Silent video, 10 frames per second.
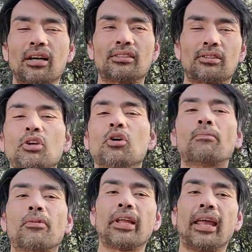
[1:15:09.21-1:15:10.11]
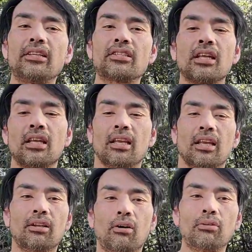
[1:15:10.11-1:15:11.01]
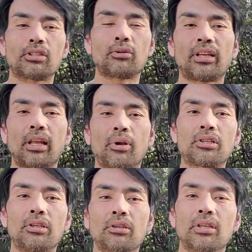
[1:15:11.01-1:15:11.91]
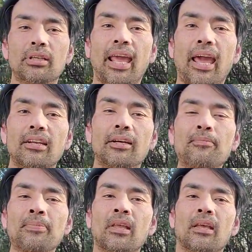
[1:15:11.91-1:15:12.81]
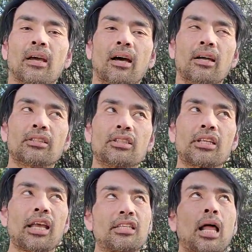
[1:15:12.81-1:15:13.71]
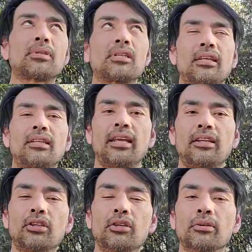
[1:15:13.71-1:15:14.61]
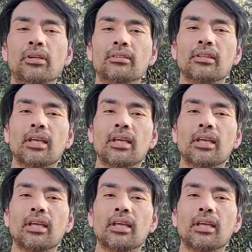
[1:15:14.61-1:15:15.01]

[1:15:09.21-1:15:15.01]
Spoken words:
It's New Hope for Danes, the oldest Great Dane Rescue in Canada. She's established in 1982.